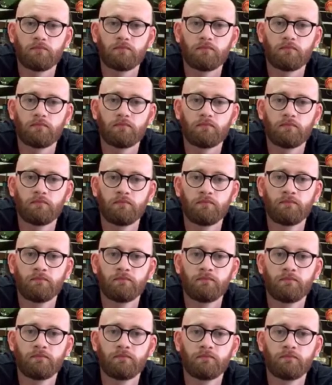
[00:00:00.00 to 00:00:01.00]

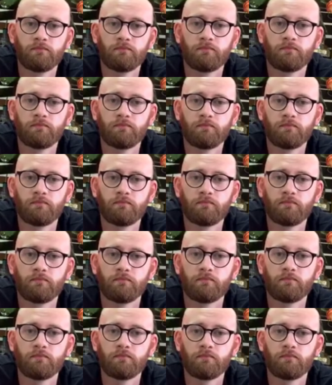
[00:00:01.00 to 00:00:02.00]

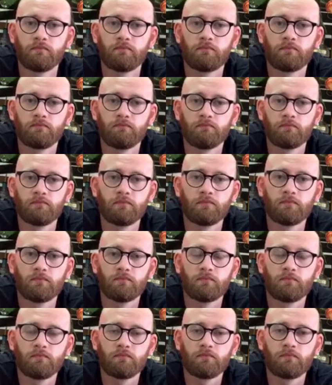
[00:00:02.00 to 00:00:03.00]

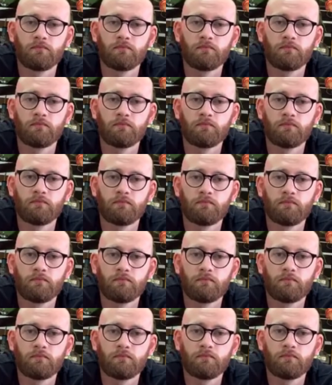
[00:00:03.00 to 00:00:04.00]

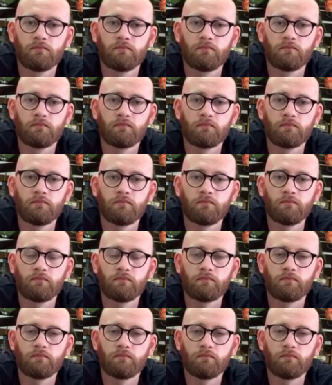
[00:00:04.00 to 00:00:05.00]

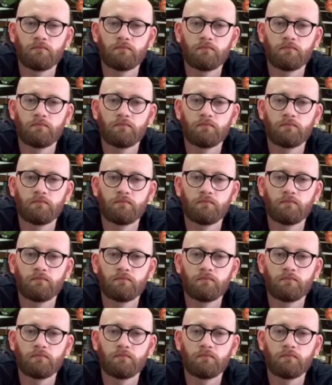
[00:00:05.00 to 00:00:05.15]
(silent)